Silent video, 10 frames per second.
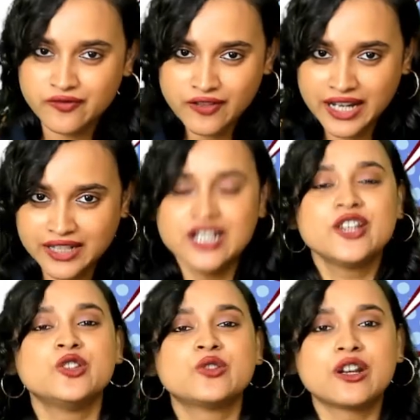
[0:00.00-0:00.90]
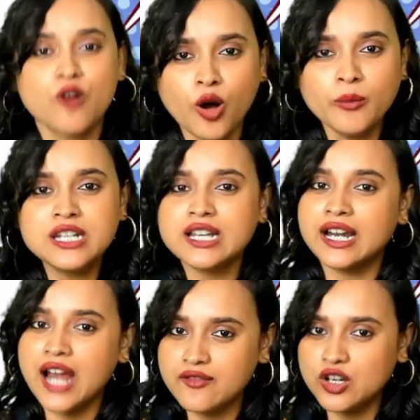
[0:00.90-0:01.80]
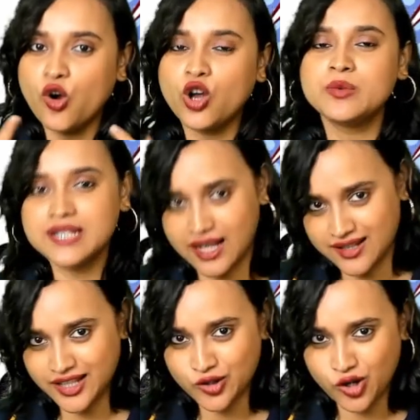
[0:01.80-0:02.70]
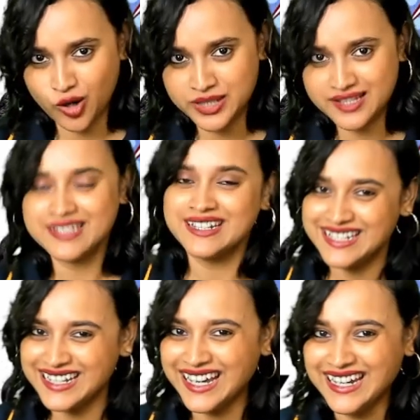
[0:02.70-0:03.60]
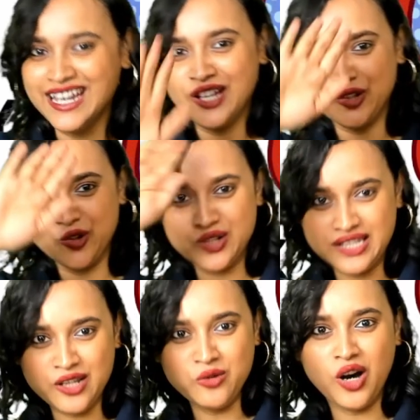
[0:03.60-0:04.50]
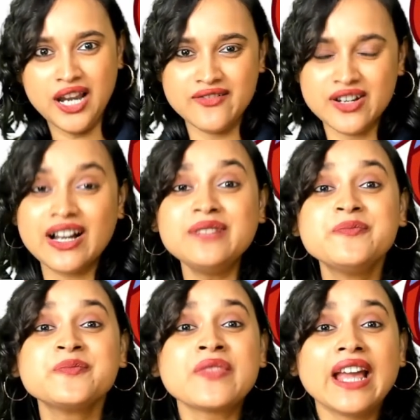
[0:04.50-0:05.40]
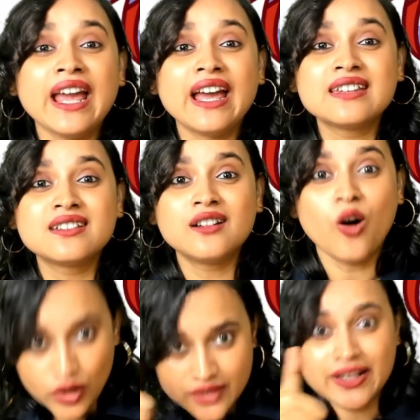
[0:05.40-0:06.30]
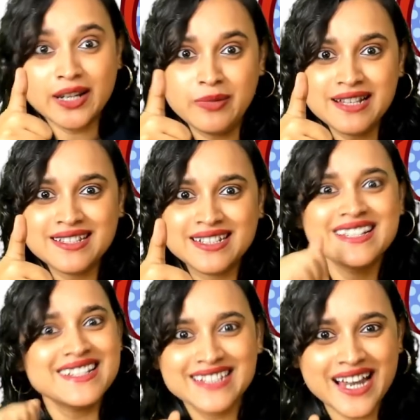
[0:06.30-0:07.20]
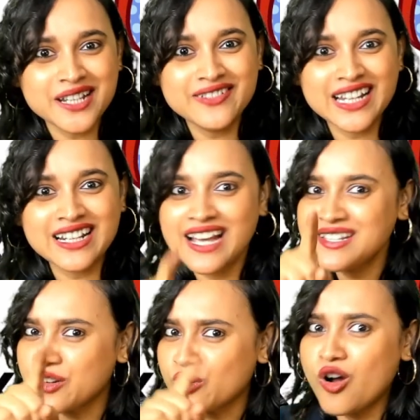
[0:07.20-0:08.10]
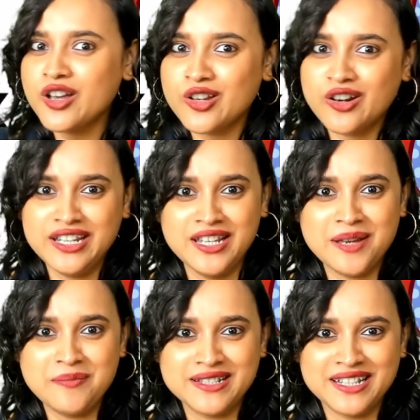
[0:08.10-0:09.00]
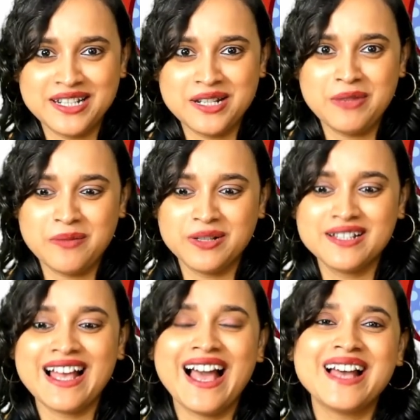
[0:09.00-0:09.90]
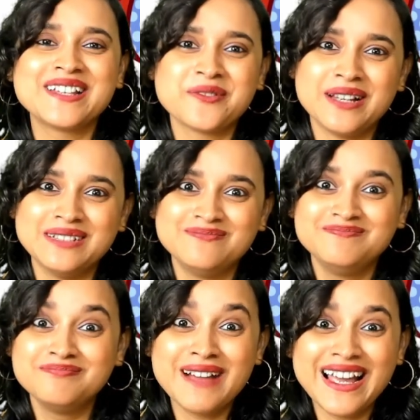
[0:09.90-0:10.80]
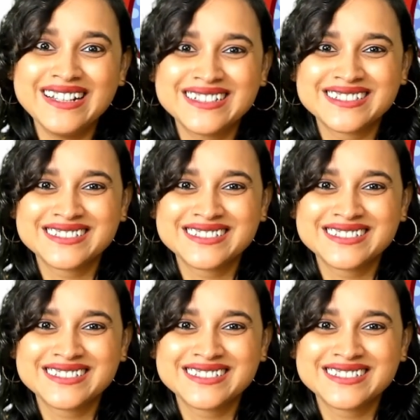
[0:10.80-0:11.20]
fine. You can comment and I will always answer your comments. Okay? So see you all, everyone, and all the very best. Study well, guys. Rock your EAPCET papers as well. Bye.